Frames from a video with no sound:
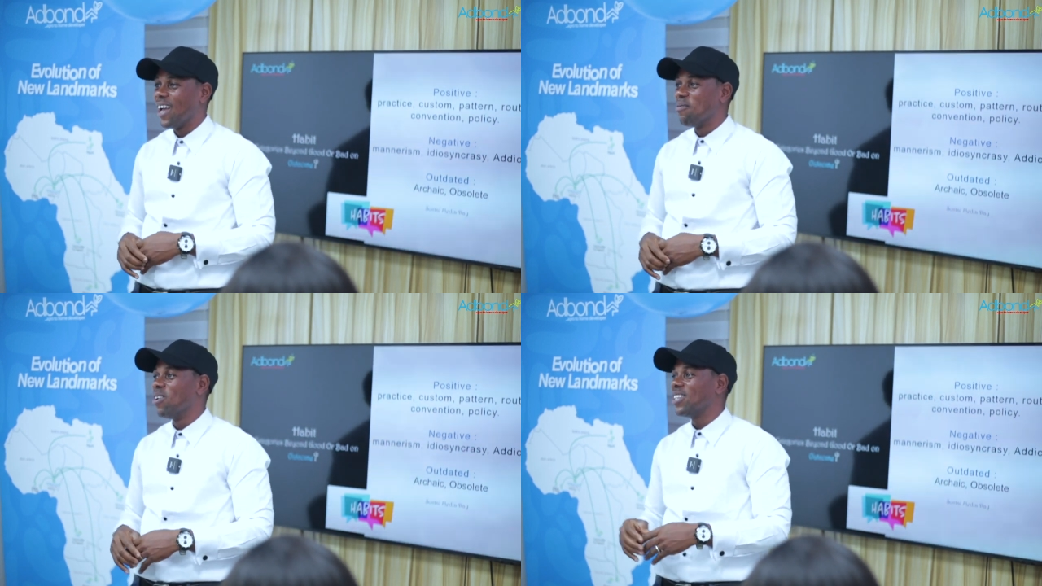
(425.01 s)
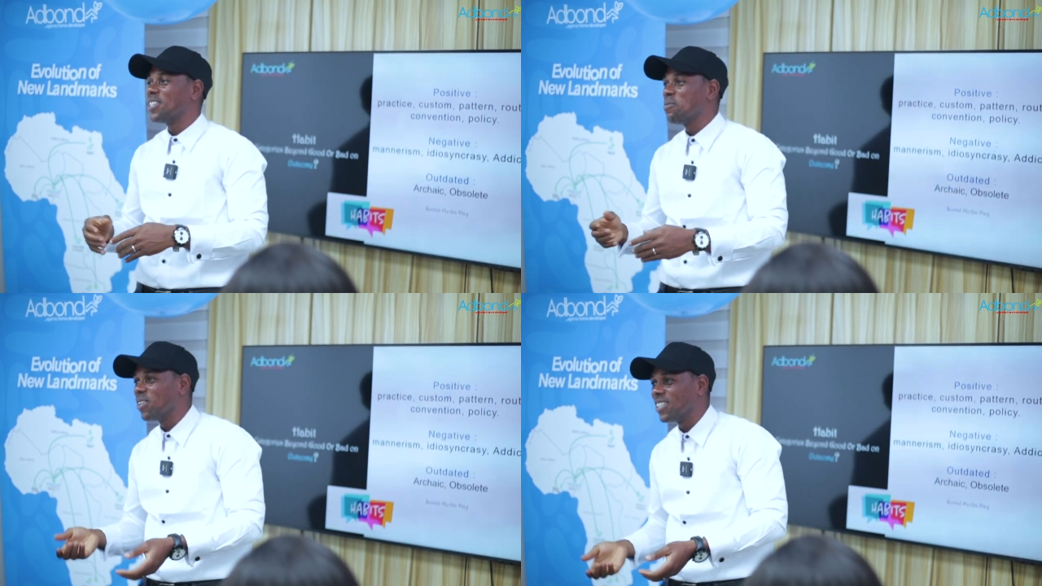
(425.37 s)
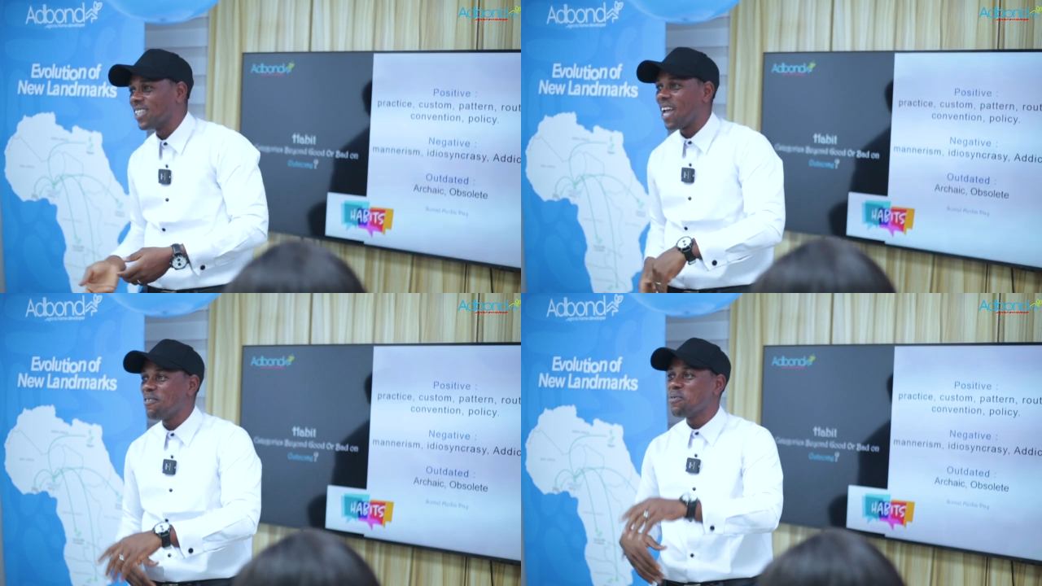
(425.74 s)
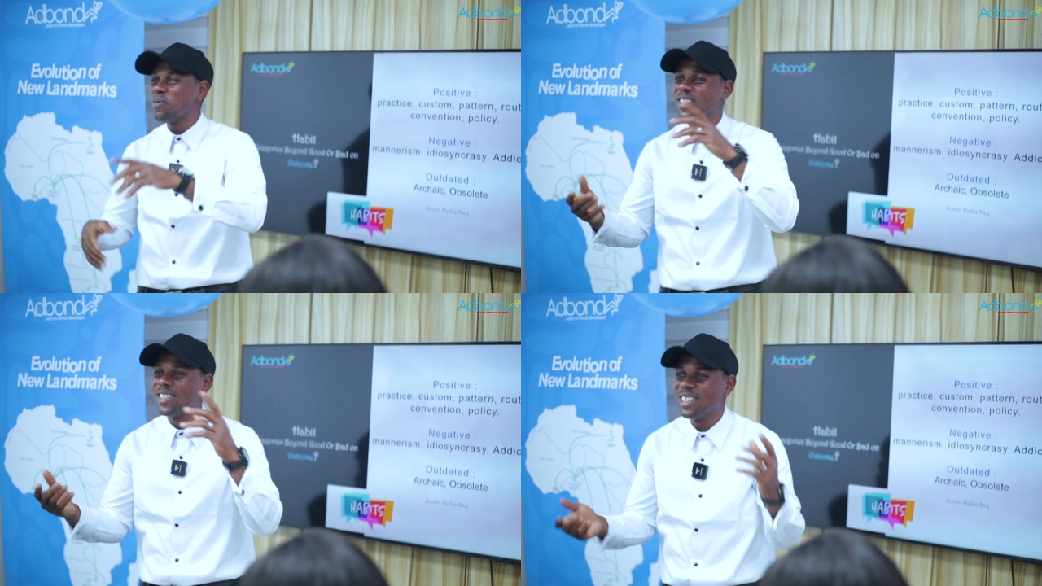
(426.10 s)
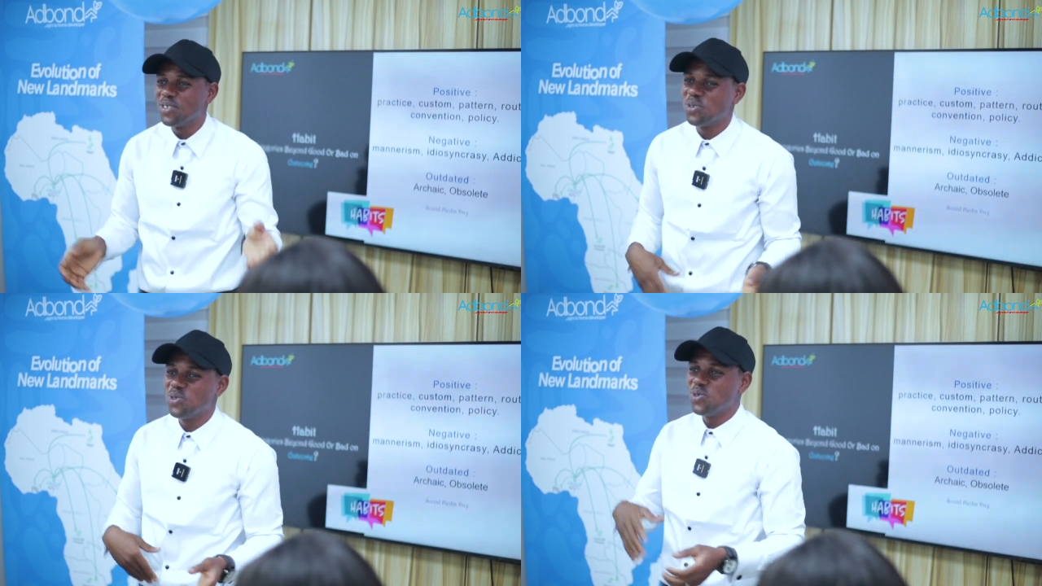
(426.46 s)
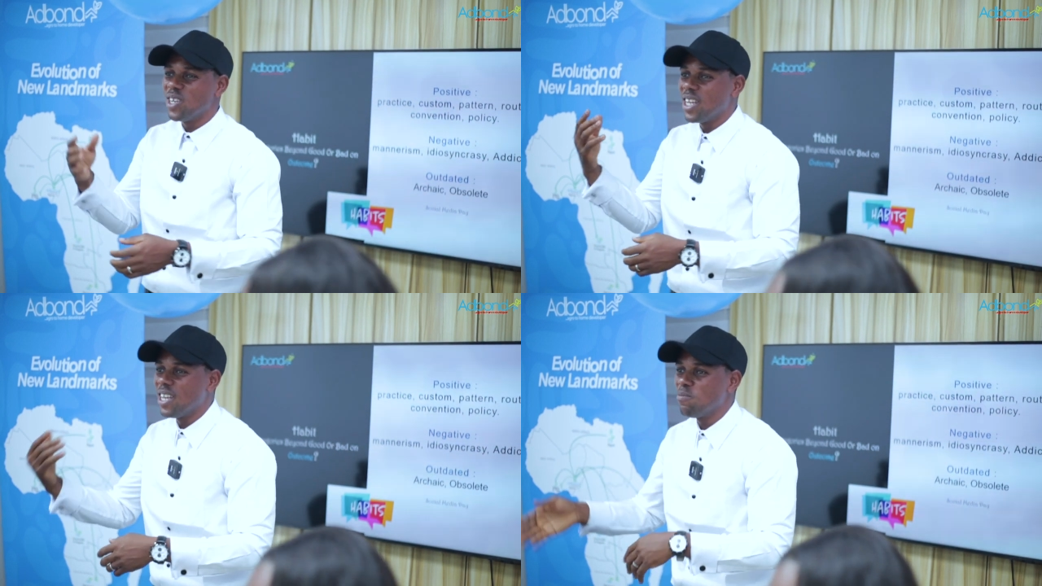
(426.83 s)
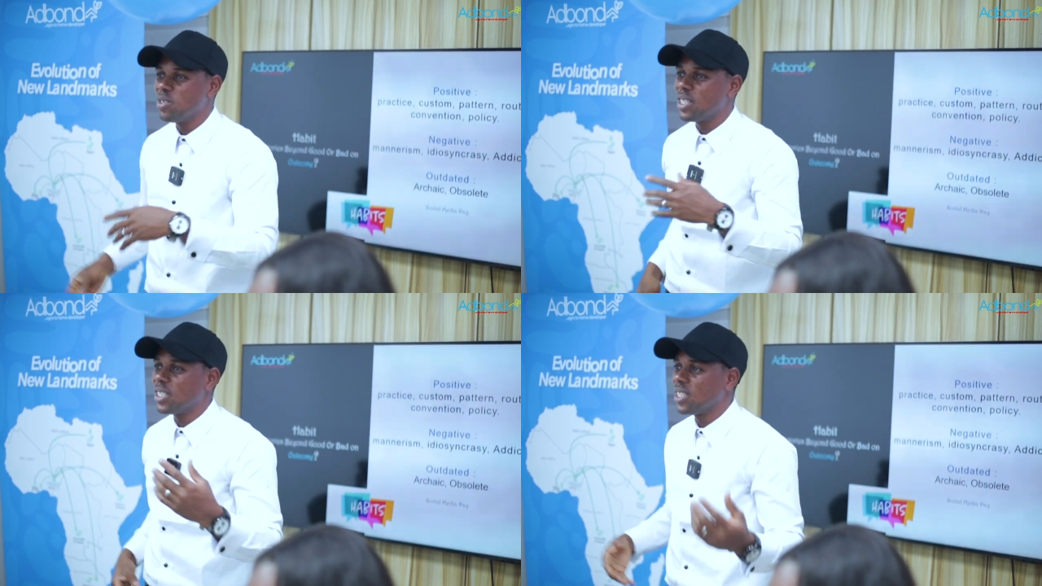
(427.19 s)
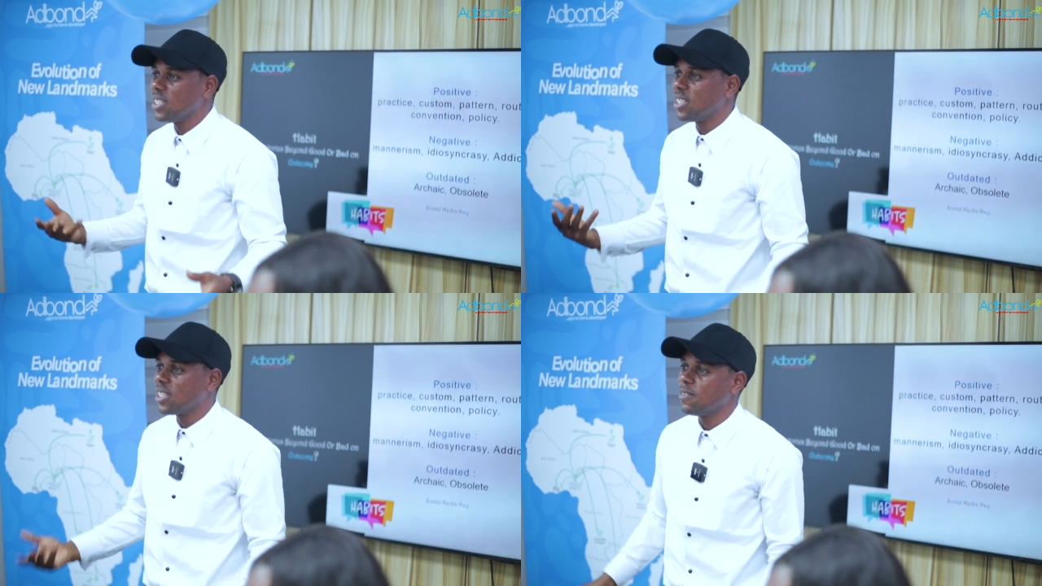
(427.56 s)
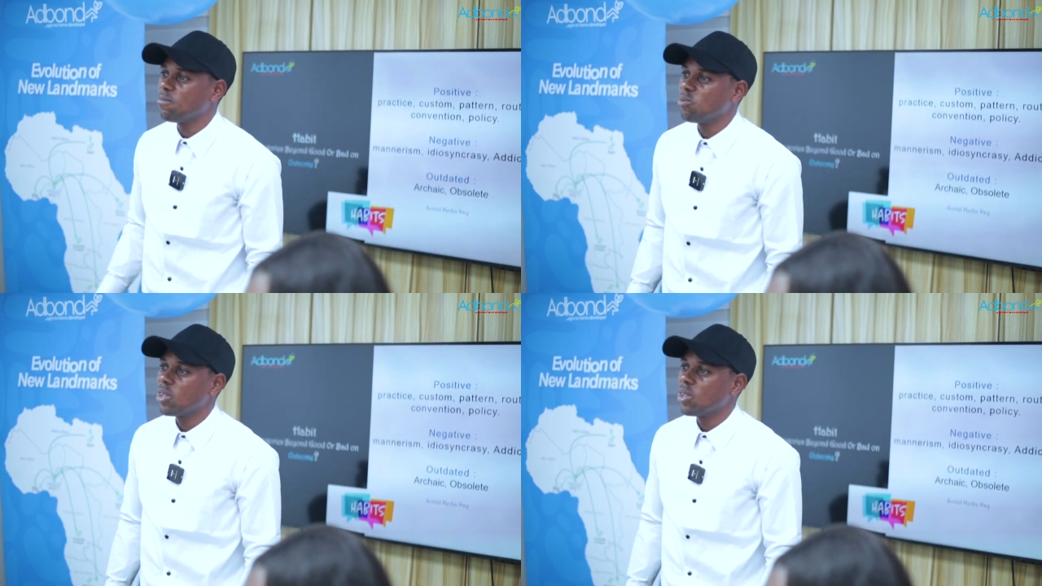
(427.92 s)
Monday morning that everybody needs to do A, B, C, D.